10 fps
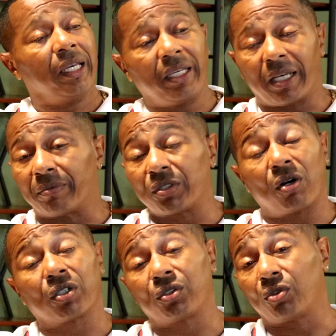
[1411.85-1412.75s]
And he kept
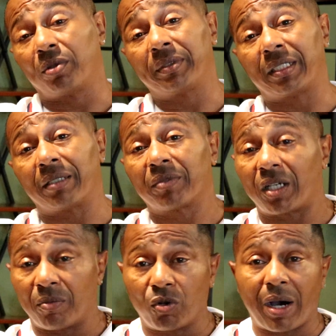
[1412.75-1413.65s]
talking to him and telling him,
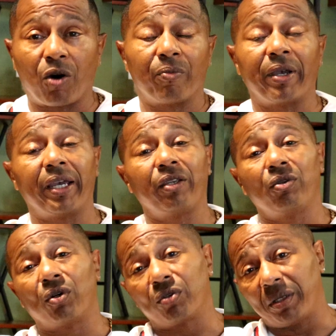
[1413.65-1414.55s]
"Come on out, man.
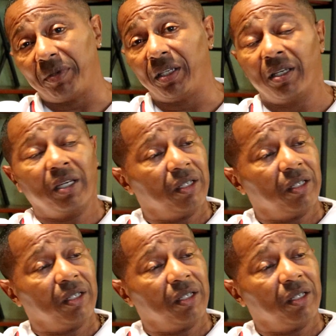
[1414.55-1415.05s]
You know, give me,